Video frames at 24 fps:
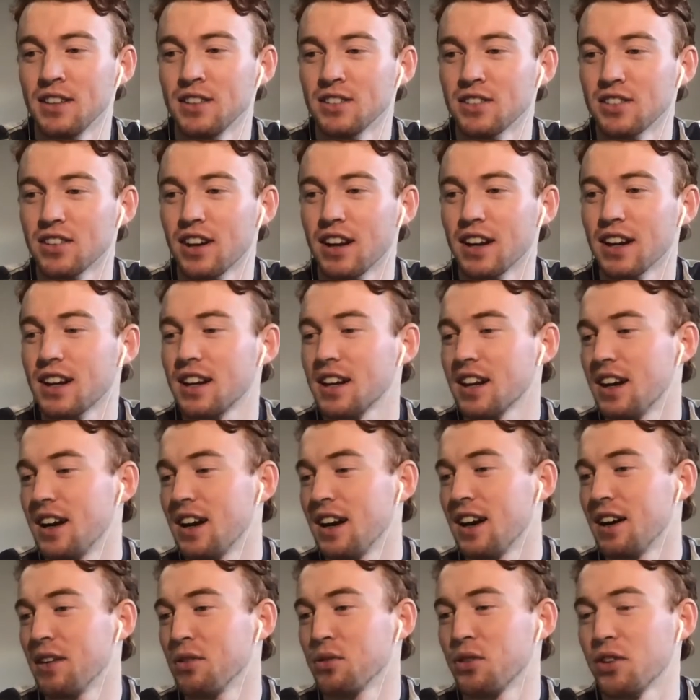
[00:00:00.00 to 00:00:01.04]
Like
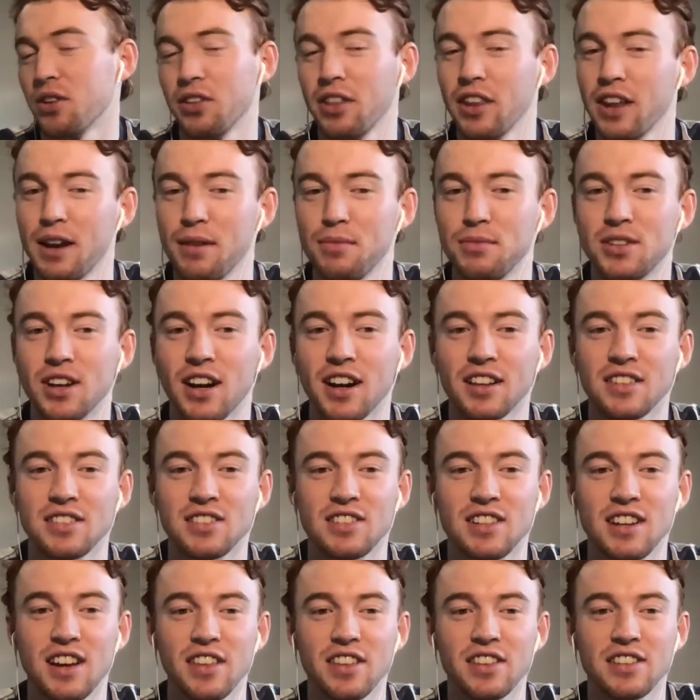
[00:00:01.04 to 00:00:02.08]
I was on Liam Duggan's
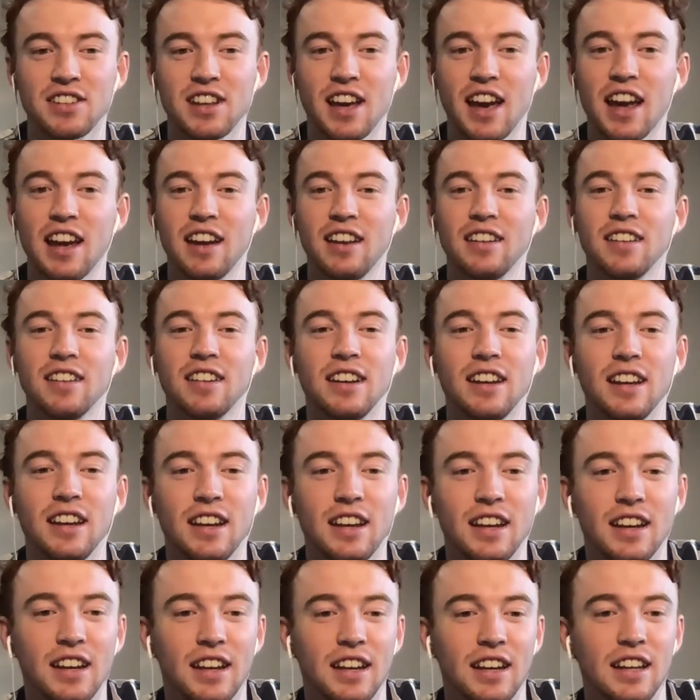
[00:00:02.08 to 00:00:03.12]
the other day, and
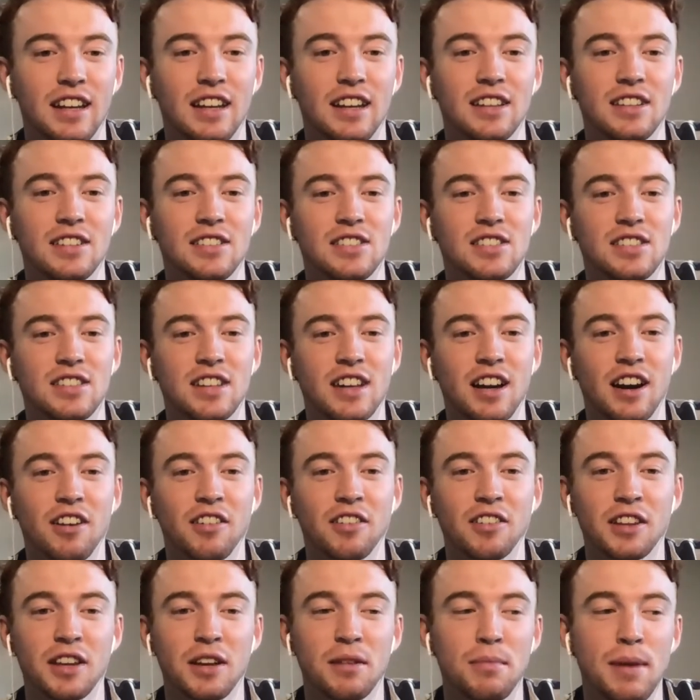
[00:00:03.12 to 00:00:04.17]
he is
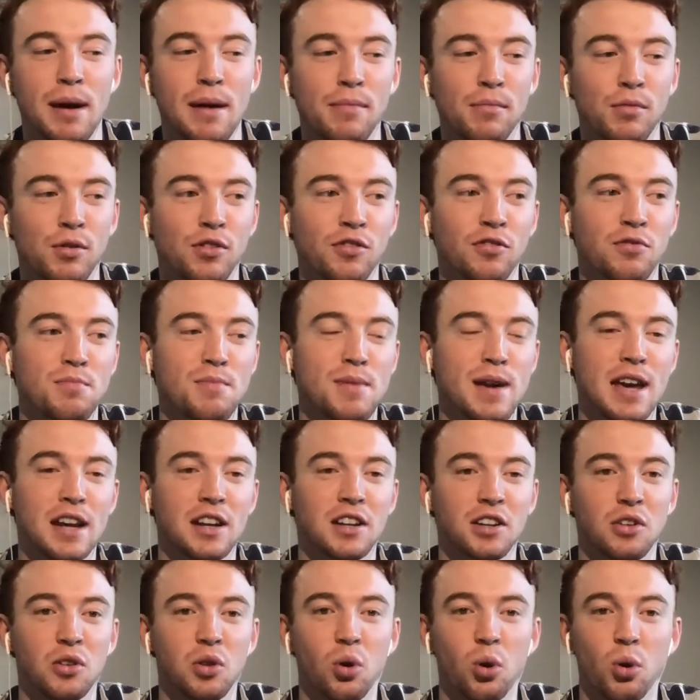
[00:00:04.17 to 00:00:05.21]
currently a member of
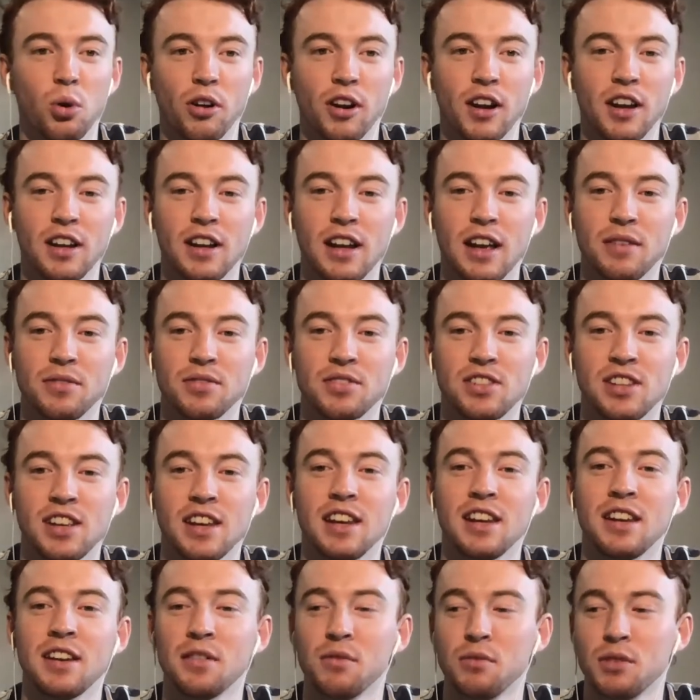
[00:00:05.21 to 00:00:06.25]
Mandalorian
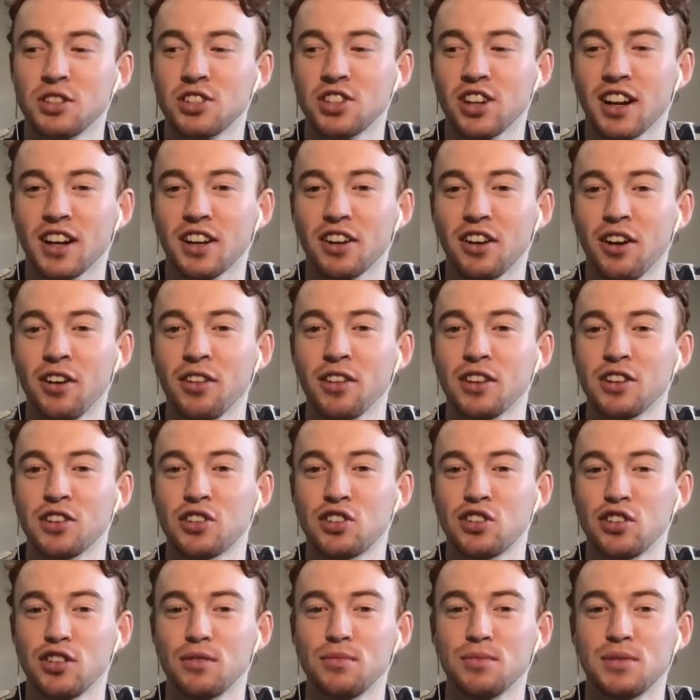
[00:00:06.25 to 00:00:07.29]
FC, which I can only
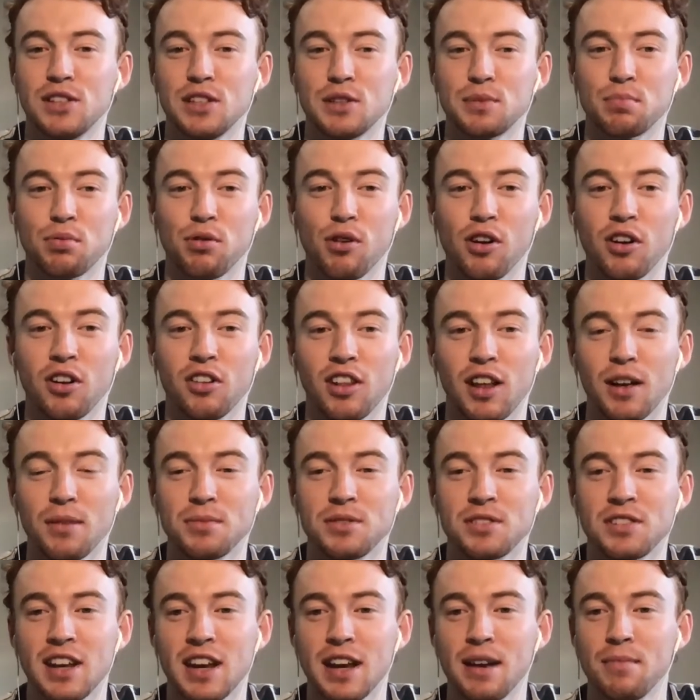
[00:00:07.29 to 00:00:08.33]
assume is his pro
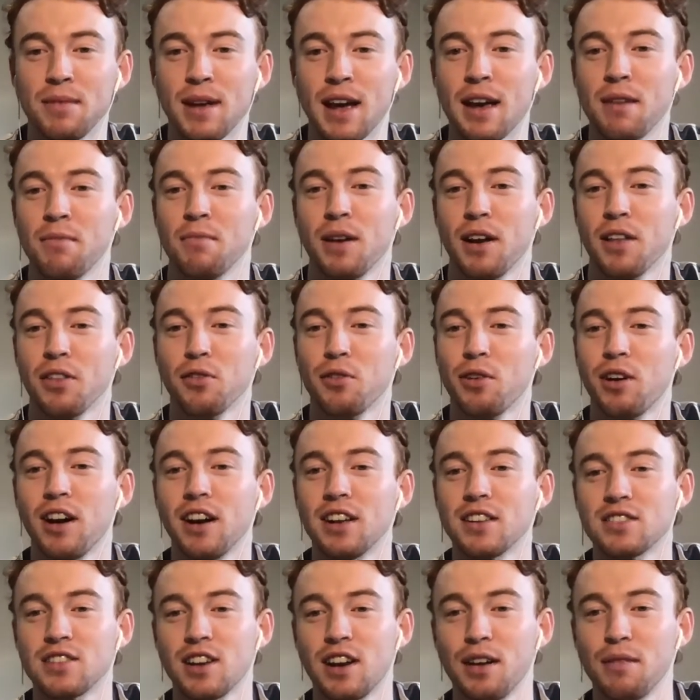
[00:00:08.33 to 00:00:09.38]
club's team name.
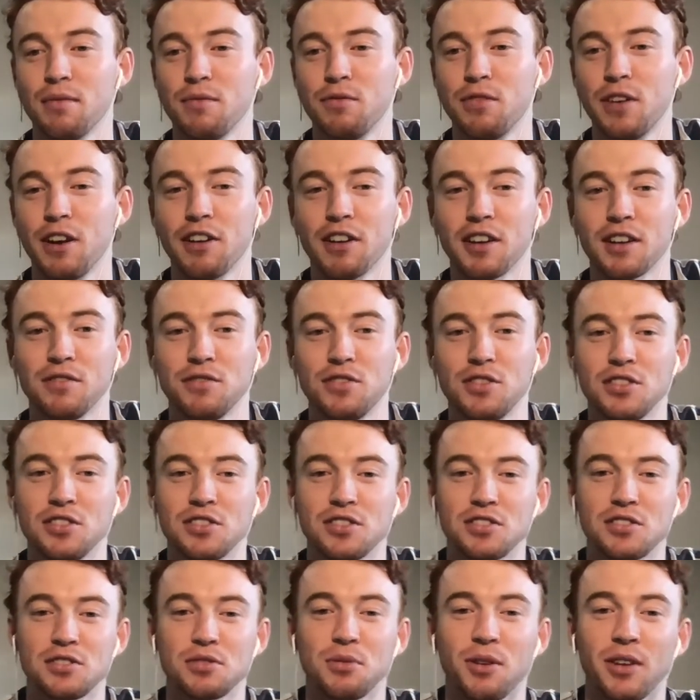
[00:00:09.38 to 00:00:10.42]
Otherwise, I'm very
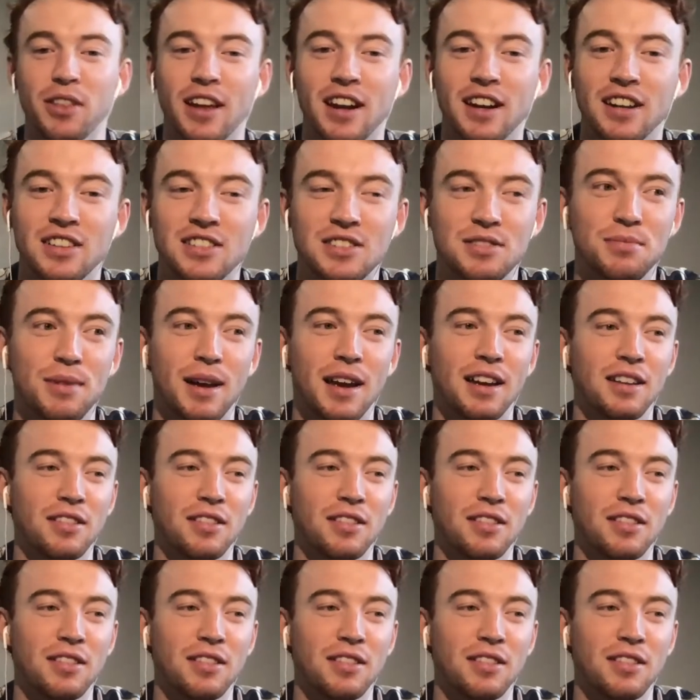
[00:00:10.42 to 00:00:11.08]
confused as to what that is.